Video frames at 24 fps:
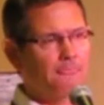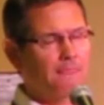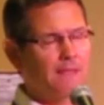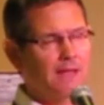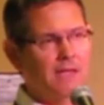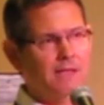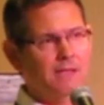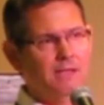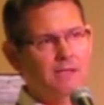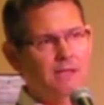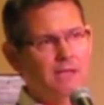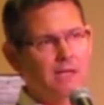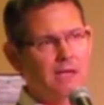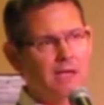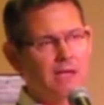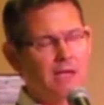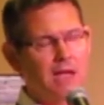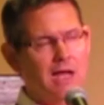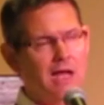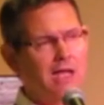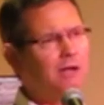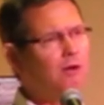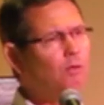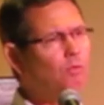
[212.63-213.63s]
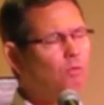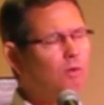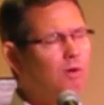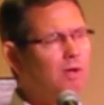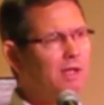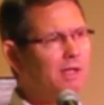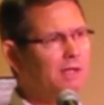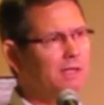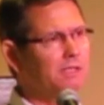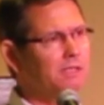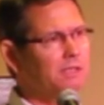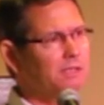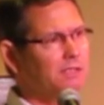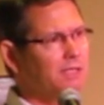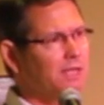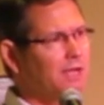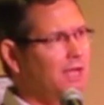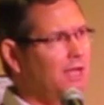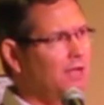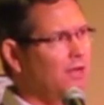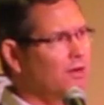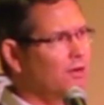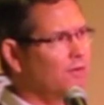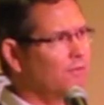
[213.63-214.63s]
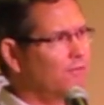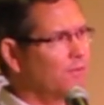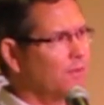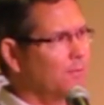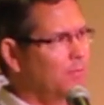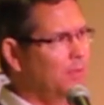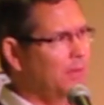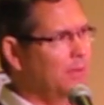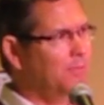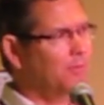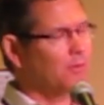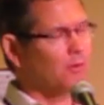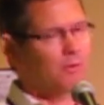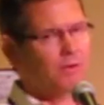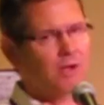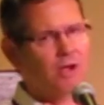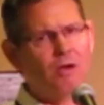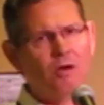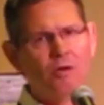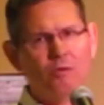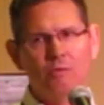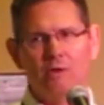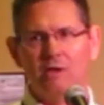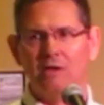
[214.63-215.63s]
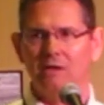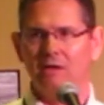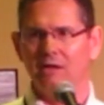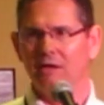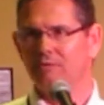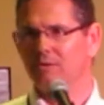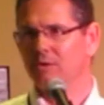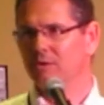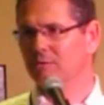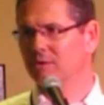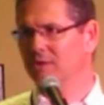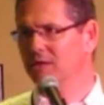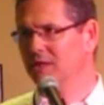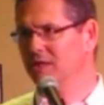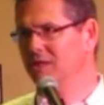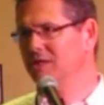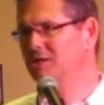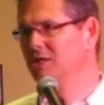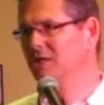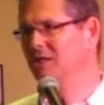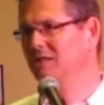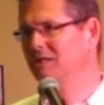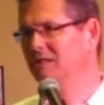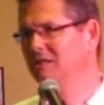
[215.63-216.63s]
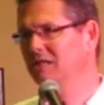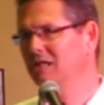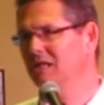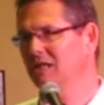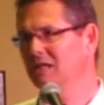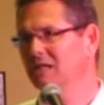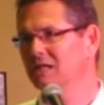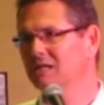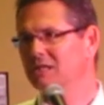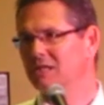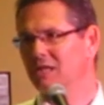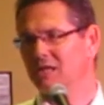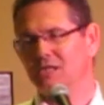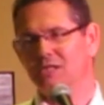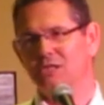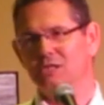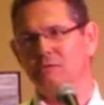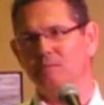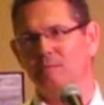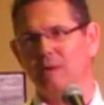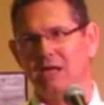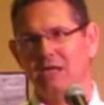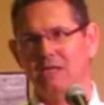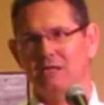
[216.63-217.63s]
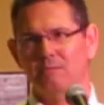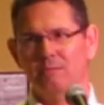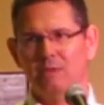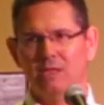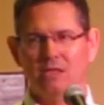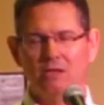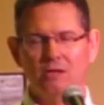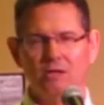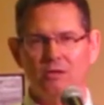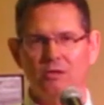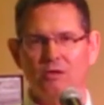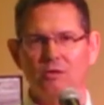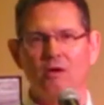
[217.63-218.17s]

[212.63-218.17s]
And I don't want to hear from people, oh, well, every religion teaches man to be good.